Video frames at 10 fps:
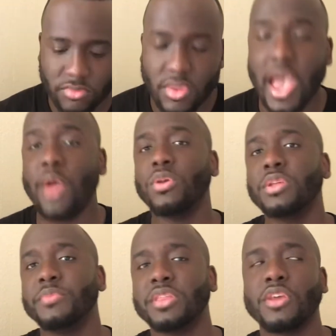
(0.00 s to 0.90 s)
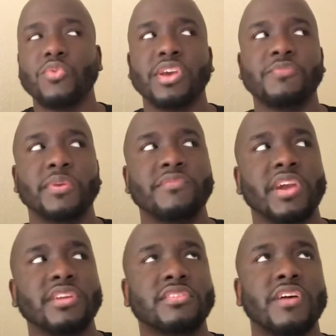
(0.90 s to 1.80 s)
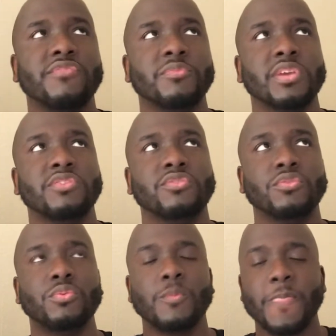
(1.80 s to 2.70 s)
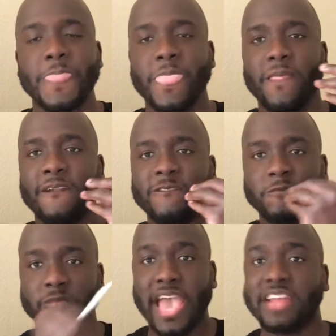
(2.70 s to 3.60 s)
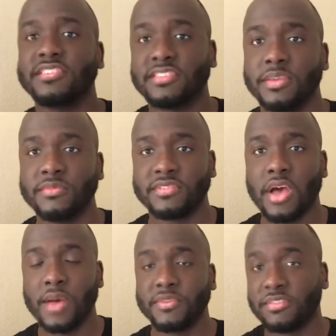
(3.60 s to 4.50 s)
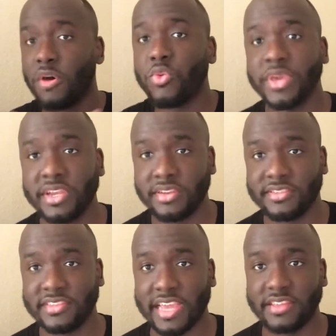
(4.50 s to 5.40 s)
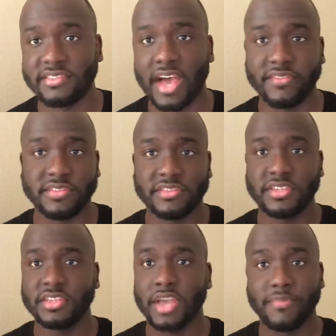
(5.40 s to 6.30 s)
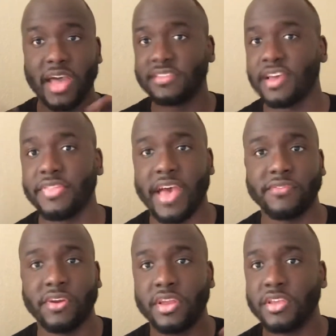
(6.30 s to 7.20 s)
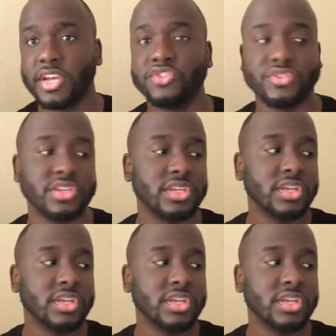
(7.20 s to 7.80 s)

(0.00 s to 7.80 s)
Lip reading: I will admit though, it's been very tough for me to catch Skeem Saam because I'm all the way here in the States, obviously. I'm not in South Africa or any other country.